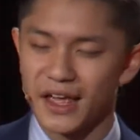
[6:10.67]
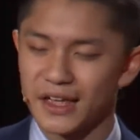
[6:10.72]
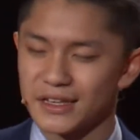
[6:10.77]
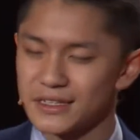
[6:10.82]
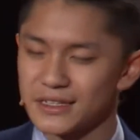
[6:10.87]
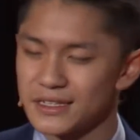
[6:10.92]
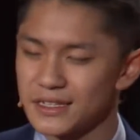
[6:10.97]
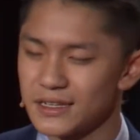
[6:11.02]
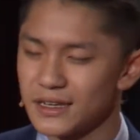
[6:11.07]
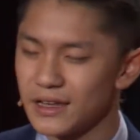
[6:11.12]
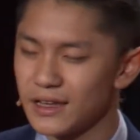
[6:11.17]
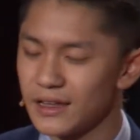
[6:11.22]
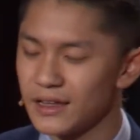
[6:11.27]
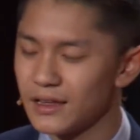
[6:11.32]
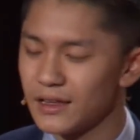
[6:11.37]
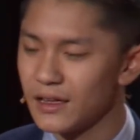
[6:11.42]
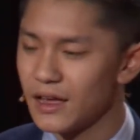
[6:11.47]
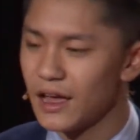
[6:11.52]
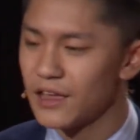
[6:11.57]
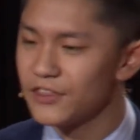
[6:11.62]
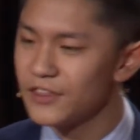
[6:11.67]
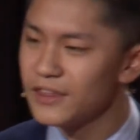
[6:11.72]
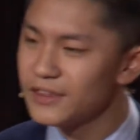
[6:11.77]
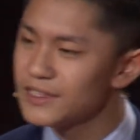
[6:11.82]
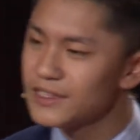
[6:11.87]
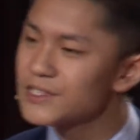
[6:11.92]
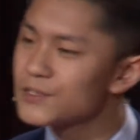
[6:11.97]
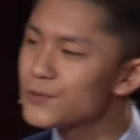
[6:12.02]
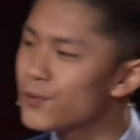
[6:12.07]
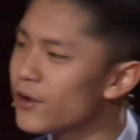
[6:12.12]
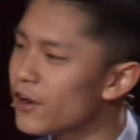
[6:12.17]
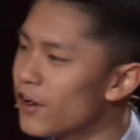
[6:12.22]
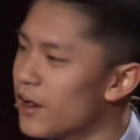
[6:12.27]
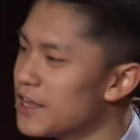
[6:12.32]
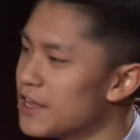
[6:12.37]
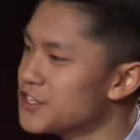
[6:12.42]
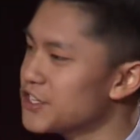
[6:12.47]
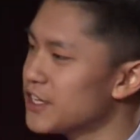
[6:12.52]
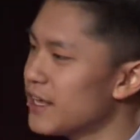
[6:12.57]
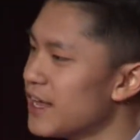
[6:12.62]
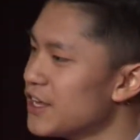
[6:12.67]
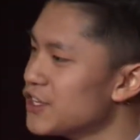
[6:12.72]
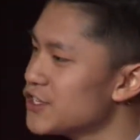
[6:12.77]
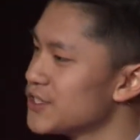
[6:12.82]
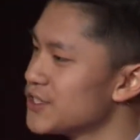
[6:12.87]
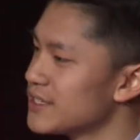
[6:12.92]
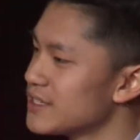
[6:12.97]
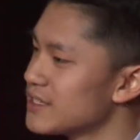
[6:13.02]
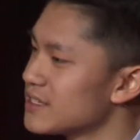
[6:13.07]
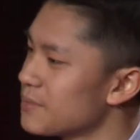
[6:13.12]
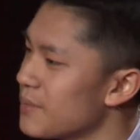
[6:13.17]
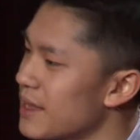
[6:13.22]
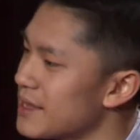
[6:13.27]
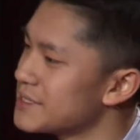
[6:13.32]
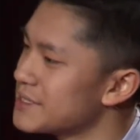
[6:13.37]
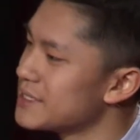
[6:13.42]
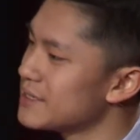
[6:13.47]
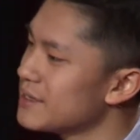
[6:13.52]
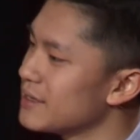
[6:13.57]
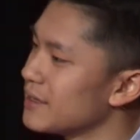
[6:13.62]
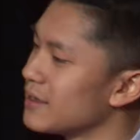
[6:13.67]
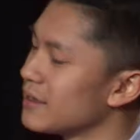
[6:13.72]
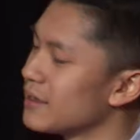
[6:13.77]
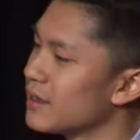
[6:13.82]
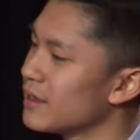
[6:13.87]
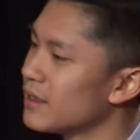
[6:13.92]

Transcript: And I think this is what our education system has done.